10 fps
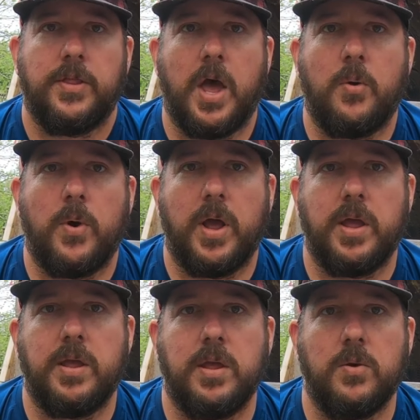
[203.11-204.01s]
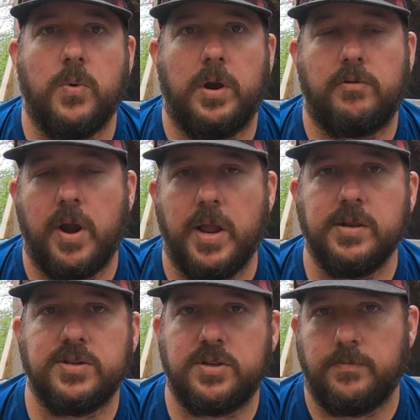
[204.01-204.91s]
that way when it
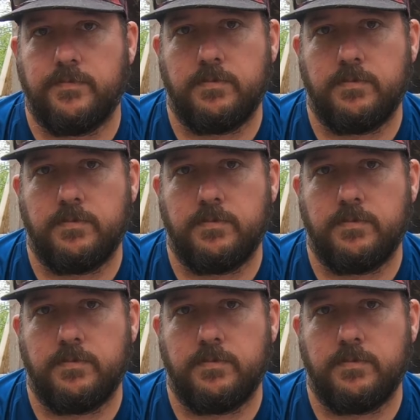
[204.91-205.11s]
rains